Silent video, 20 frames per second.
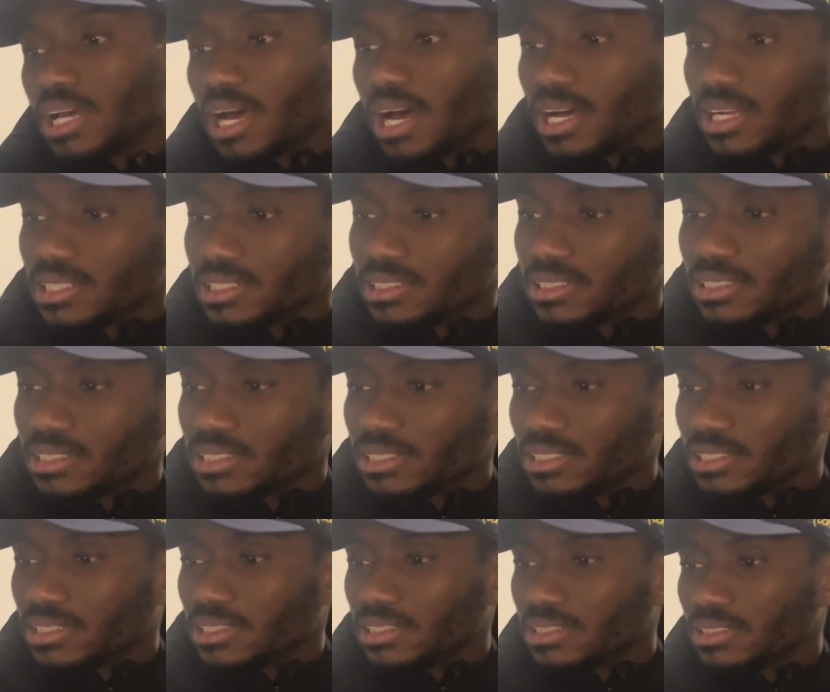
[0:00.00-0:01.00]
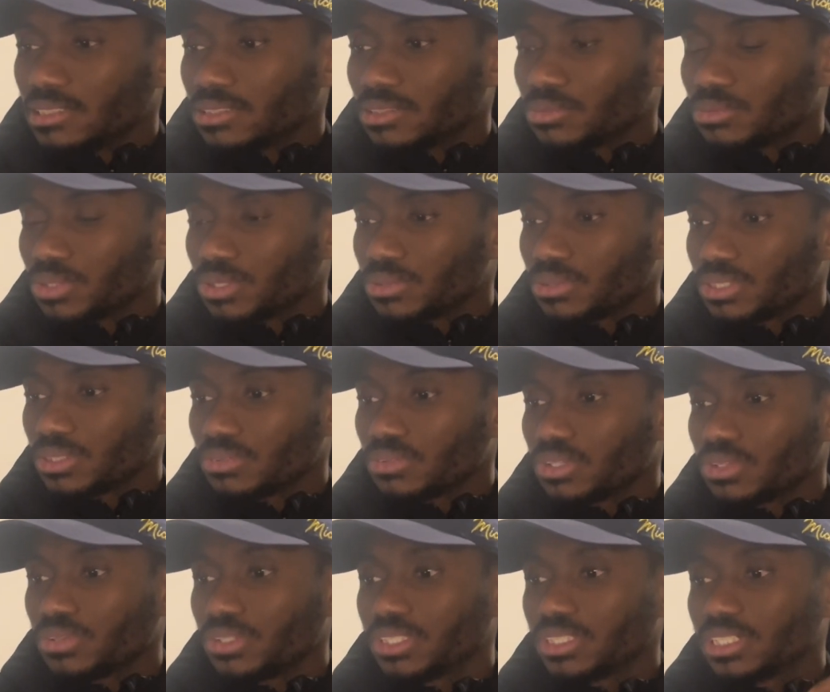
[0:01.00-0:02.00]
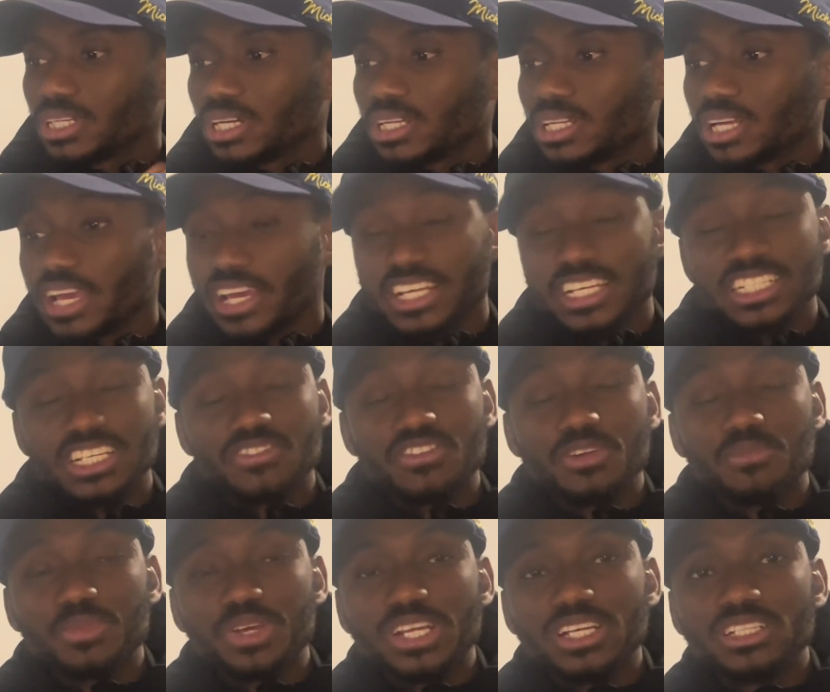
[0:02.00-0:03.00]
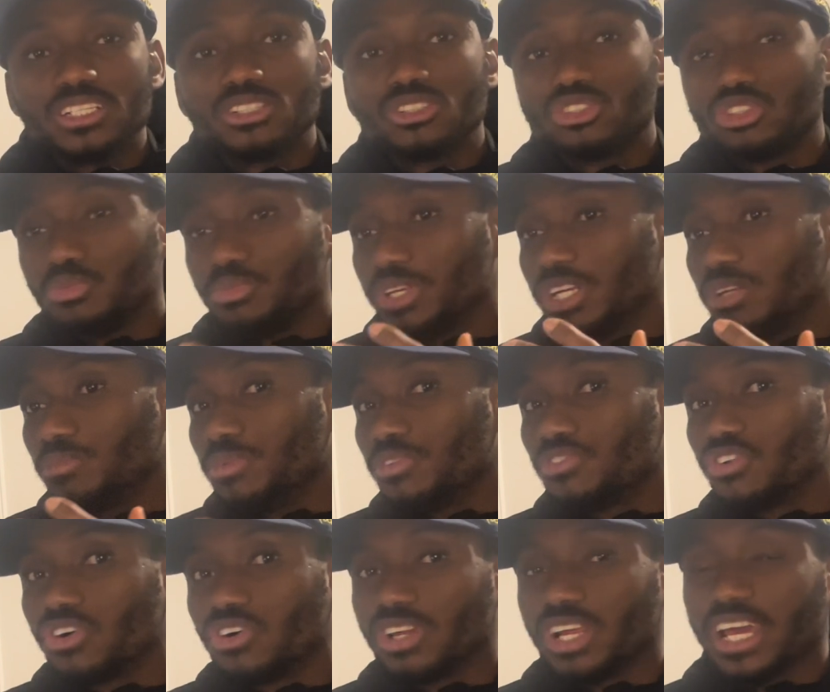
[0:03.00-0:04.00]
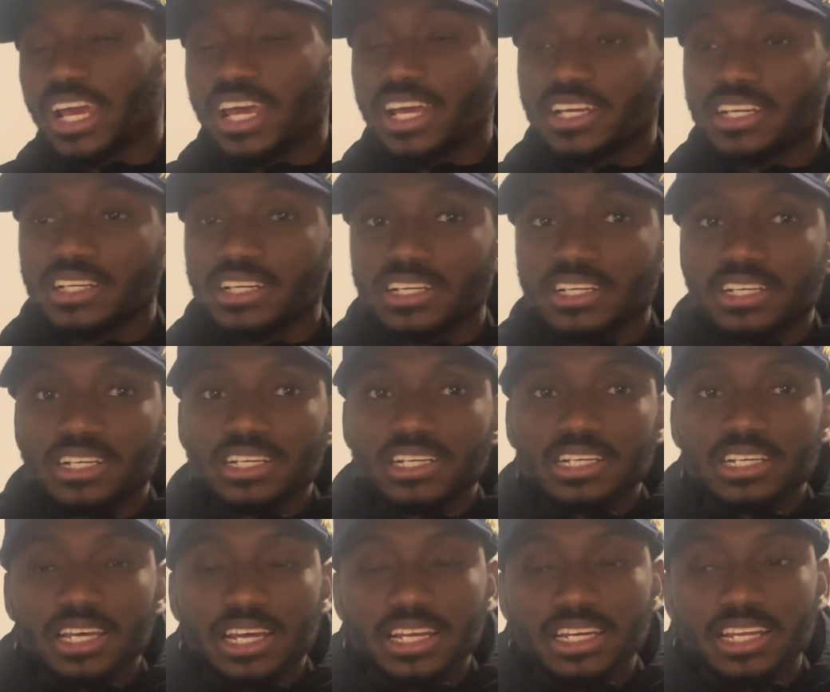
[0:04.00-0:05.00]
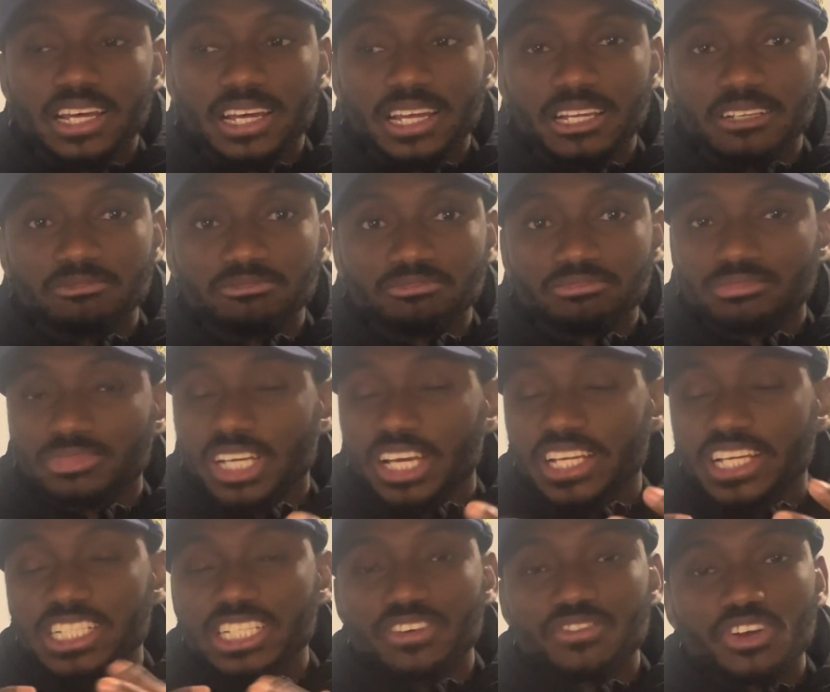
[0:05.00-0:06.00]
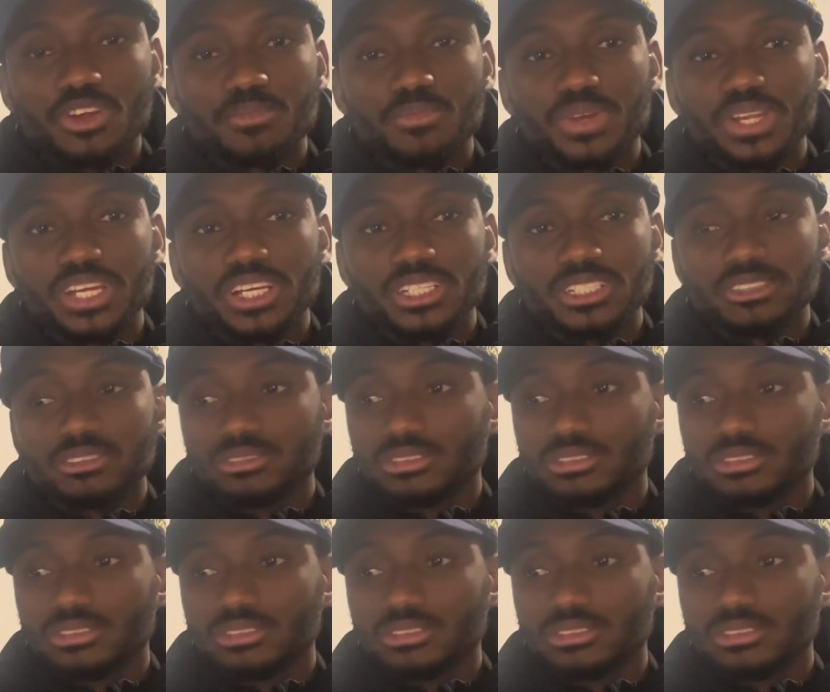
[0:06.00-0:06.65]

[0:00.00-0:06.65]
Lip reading: at what was that? 87 minutes, 2 minutes before the end, and then 87 minutes.